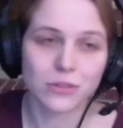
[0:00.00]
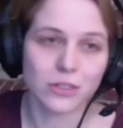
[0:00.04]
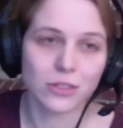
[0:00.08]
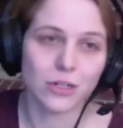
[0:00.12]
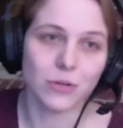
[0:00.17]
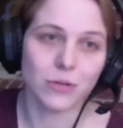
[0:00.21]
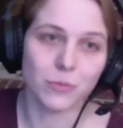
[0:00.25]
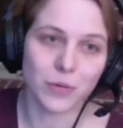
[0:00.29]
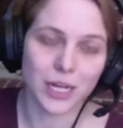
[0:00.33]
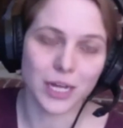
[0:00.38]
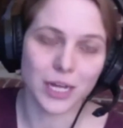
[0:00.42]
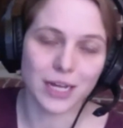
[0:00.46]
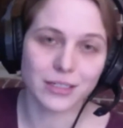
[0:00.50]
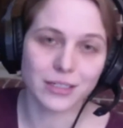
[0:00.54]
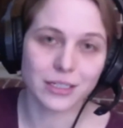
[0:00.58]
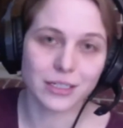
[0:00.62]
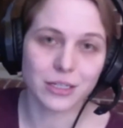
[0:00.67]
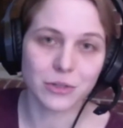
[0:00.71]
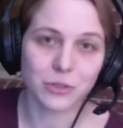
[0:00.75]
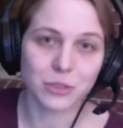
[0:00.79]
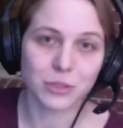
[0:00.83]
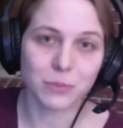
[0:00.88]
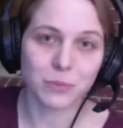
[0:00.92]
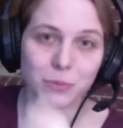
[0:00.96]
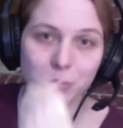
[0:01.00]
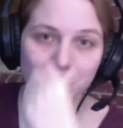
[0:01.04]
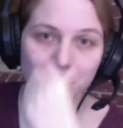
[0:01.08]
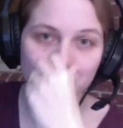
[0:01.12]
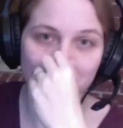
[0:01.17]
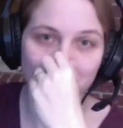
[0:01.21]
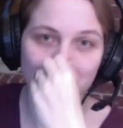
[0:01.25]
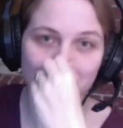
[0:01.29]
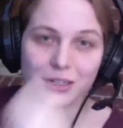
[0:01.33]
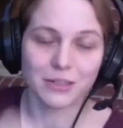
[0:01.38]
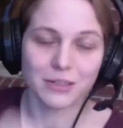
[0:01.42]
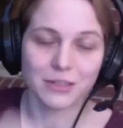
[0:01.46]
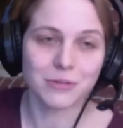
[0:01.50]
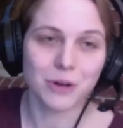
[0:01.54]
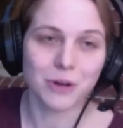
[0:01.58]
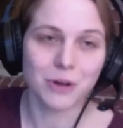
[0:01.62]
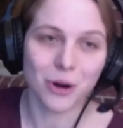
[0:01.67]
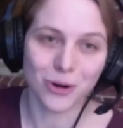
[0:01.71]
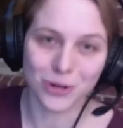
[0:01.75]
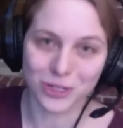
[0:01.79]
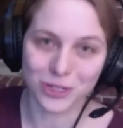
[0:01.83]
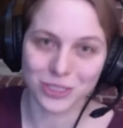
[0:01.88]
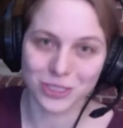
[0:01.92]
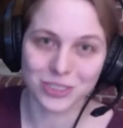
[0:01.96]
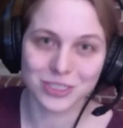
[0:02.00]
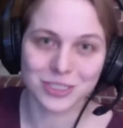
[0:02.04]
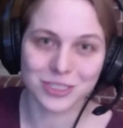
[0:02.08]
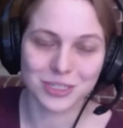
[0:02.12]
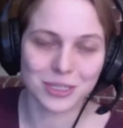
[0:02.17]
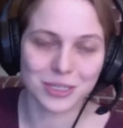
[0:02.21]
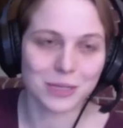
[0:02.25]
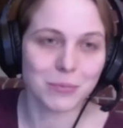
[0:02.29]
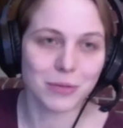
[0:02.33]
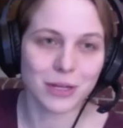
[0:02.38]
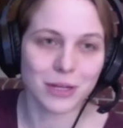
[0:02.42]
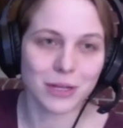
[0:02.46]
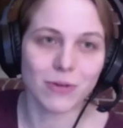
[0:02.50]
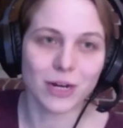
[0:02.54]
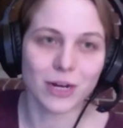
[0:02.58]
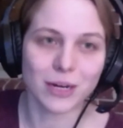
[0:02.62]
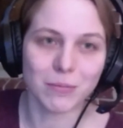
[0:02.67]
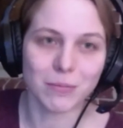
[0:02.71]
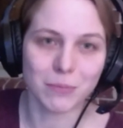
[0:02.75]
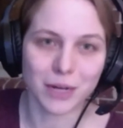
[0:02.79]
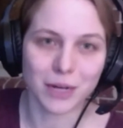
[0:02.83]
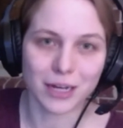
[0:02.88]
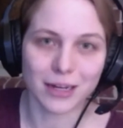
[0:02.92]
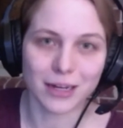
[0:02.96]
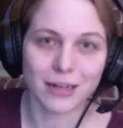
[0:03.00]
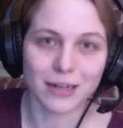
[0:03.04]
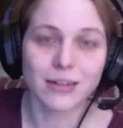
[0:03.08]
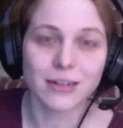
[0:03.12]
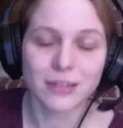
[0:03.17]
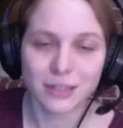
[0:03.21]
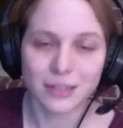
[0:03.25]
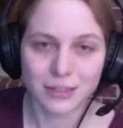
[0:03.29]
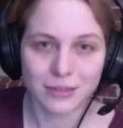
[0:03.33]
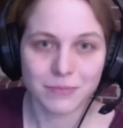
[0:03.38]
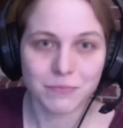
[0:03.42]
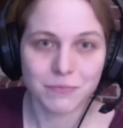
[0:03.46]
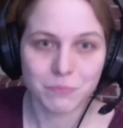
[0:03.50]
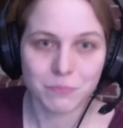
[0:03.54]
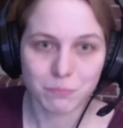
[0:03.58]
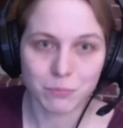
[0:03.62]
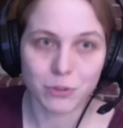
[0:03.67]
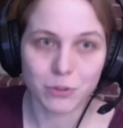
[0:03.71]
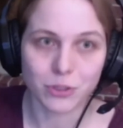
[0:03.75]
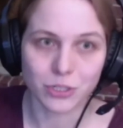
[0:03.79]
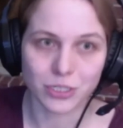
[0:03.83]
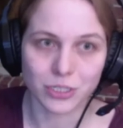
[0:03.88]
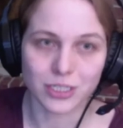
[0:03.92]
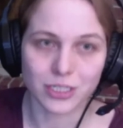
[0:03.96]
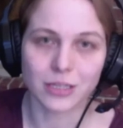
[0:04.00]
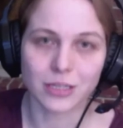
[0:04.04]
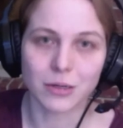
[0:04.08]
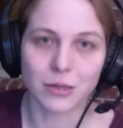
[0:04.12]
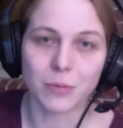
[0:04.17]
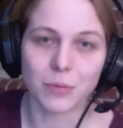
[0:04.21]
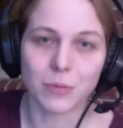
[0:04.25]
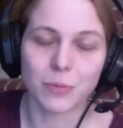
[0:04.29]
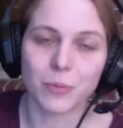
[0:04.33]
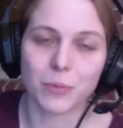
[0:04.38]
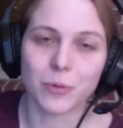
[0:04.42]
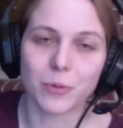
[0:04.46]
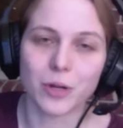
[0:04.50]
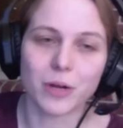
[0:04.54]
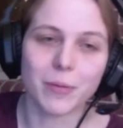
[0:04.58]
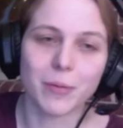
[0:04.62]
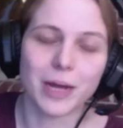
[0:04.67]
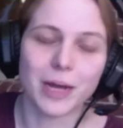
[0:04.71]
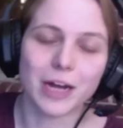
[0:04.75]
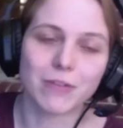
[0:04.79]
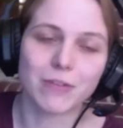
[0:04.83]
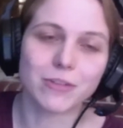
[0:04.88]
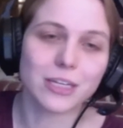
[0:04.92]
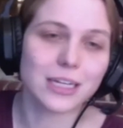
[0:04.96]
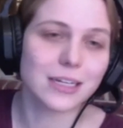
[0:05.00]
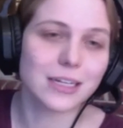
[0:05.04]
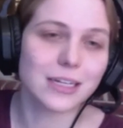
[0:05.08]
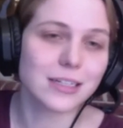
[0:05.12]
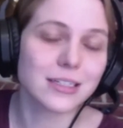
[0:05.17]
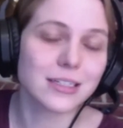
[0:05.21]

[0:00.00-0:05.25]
we ask that you support the artists and the playwright by purchasing the appropriate amount of links.